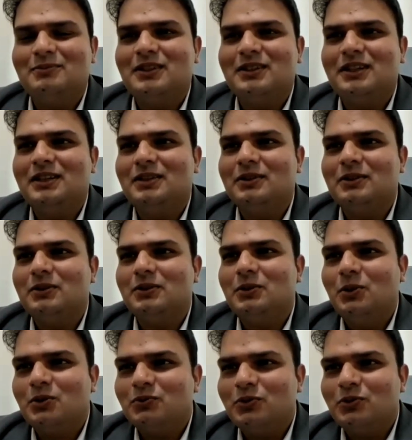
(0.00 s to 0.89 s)
We
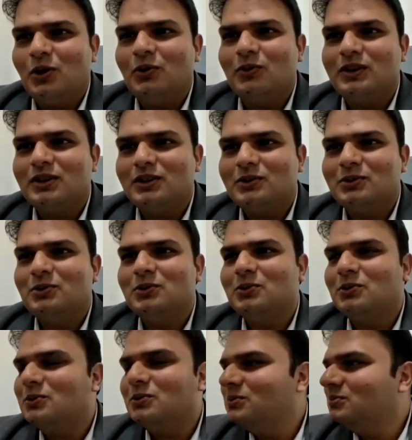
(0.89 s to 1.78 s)
look forward
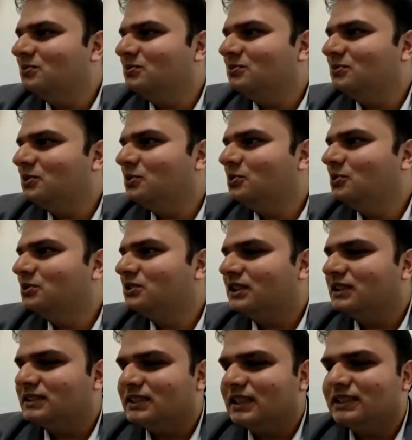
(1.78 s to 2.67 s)
to do
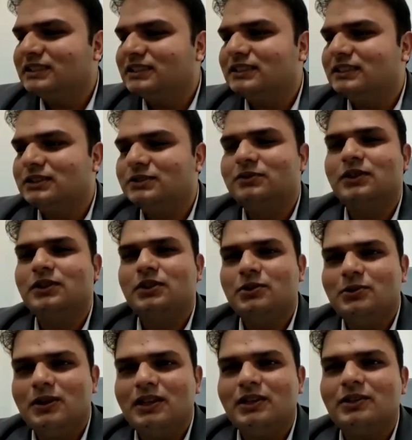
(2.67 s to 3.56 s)
such sessions with
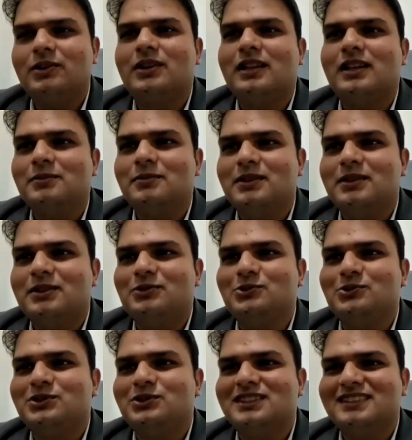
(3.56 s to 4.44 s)
you and your team in
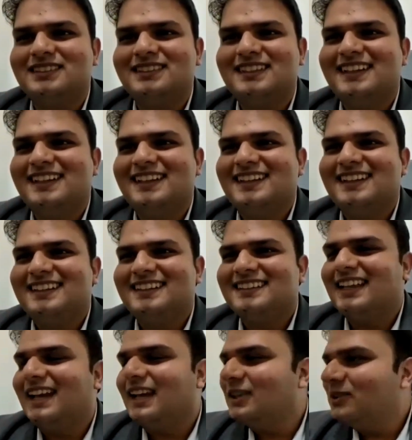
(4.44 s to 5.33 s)
future.
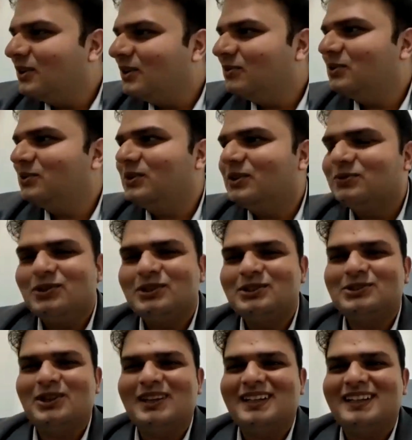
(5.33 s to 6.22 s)
Thank you everyone for
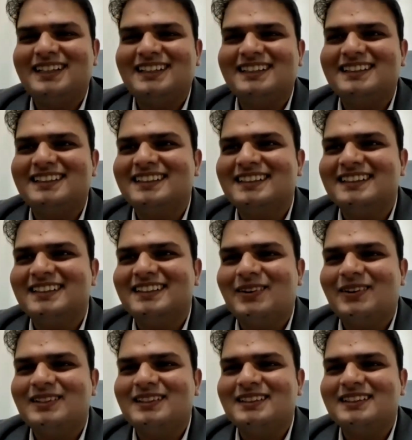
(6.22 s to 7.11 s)
joining in
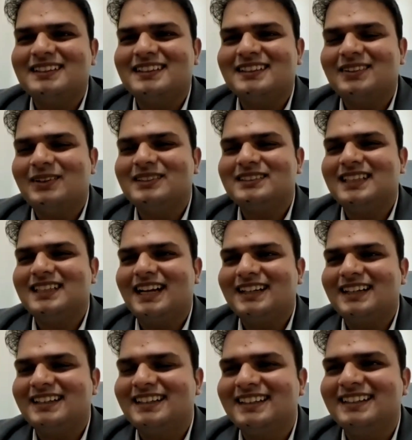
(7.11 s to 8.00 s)
on
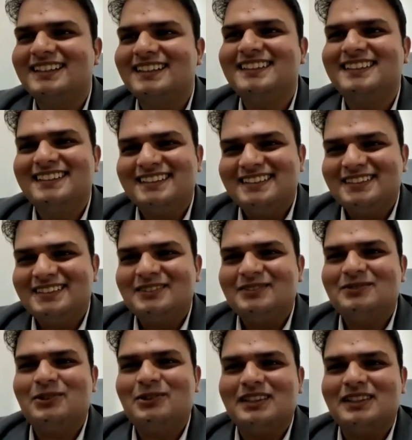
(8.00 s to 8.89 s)
Saturday
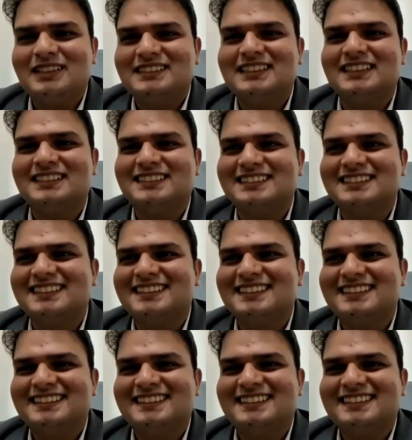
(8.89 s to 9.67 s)
for this session.